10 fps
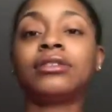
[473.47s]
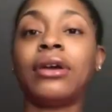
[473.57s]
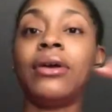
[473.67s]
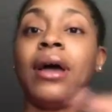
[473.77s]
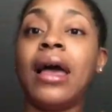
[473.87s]

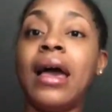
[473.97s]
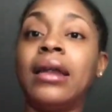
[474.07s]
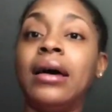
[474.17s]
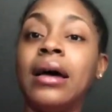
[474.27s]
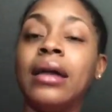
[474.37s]
skirt, I
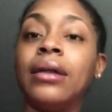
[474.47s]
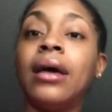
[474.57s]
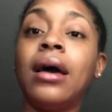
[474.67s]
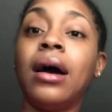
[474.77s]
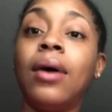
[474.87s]
had on
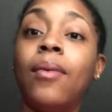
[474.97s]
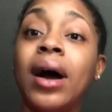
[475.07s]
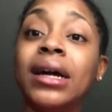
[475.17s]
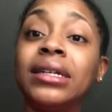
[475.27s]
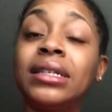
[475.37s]
a
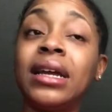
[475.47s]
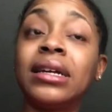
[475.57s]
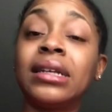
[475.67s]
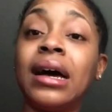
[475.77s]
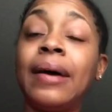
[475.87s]
white
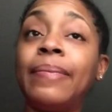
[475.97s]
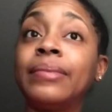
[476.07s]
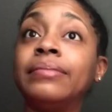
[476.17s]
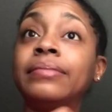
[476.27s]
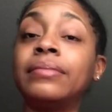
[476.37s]
tank top
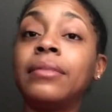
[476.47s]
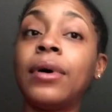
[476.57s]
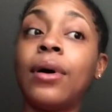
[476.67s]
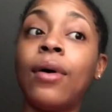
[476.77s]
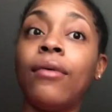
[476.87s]

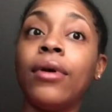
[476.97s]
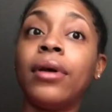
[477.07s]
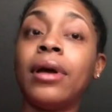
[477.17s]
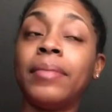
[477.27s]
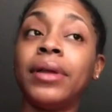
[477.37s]
over
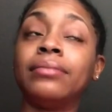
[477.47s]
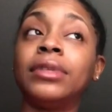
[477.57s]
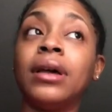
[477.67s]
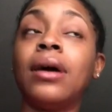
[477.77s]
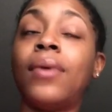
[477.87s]
it.
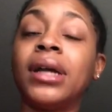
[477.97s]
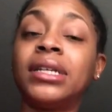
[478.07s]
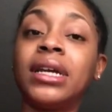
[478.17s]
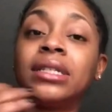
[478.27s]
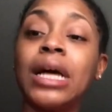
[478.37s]
A white
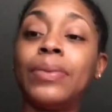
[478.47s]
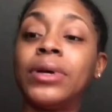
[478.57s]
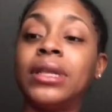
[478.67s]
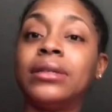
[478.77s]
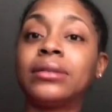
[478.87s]
tank top
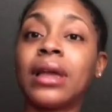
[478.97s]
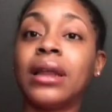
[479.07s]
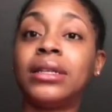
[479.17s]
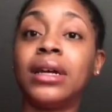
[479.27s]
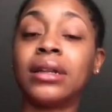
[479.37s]
with it
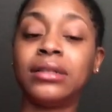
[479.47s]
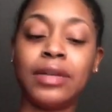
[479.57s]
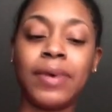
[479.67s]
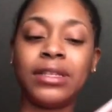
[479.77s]
kind of tucked into my